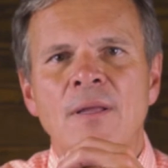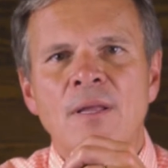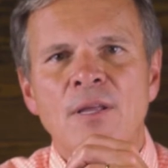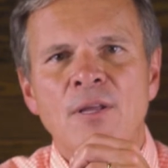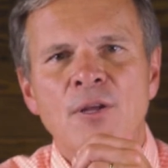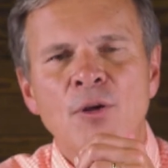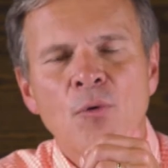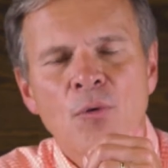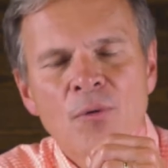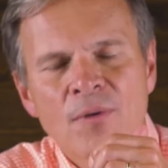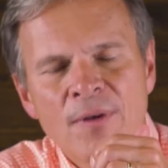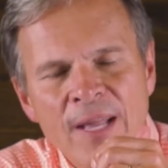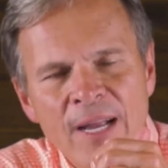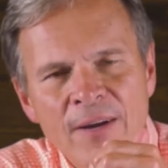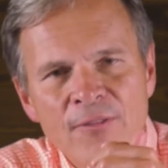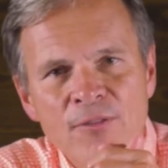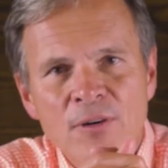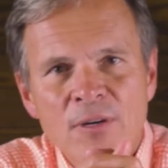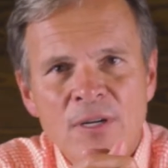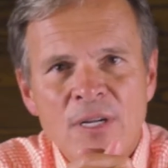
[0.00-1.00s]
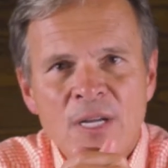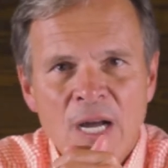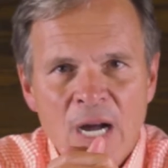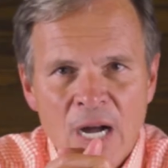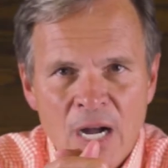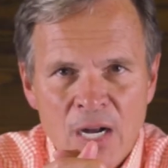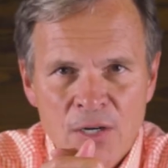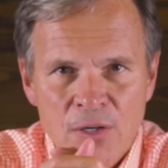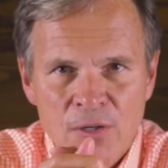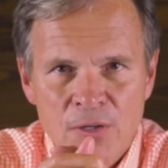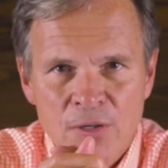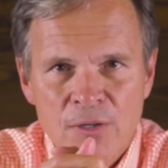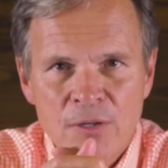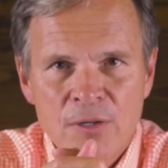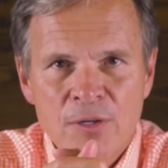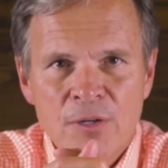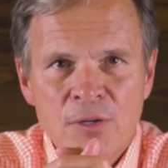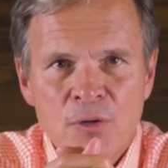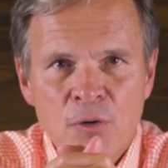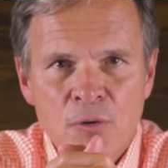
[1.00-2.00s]
You will never
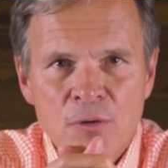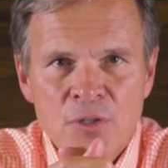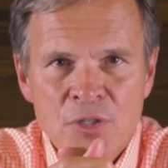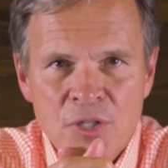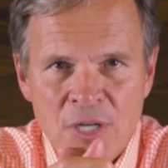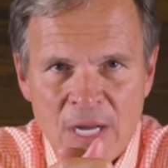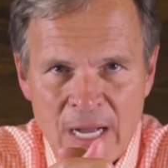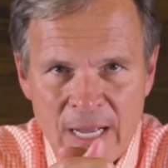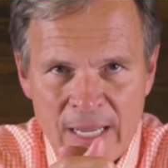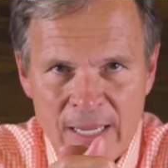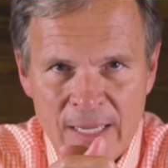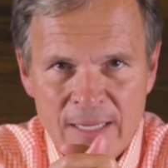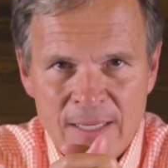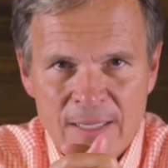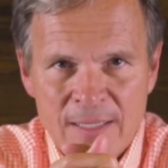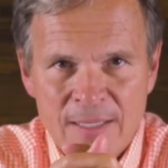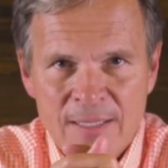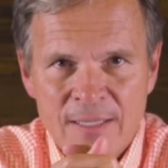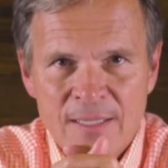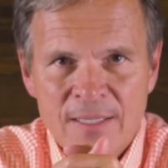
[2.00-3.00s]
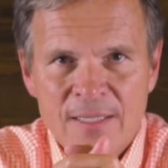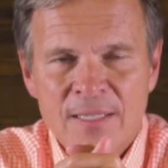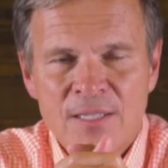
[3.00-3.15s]
conquer your giant